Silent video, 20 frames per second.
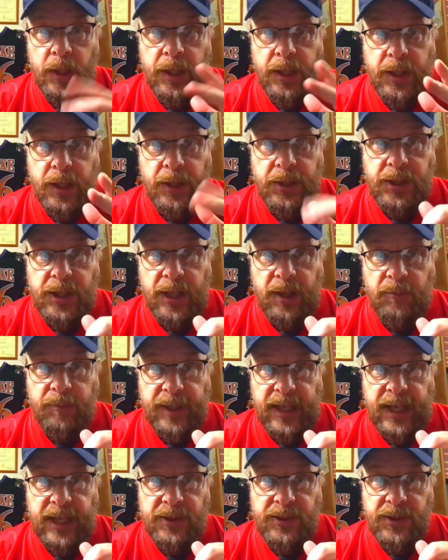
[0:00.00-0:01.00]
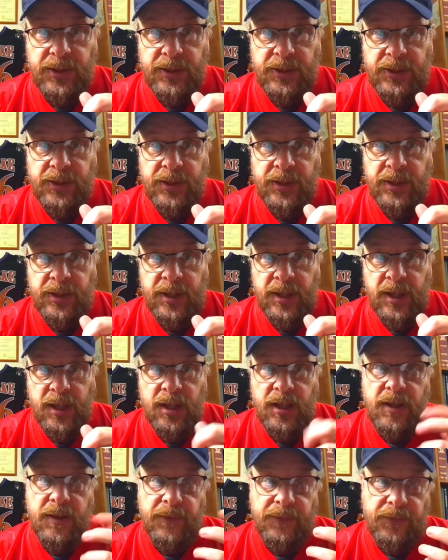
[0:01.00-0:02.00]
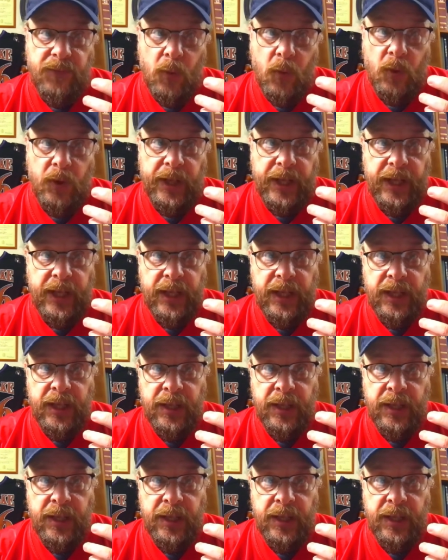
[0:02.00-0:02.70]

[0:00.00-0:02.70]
touchdown passes to 40.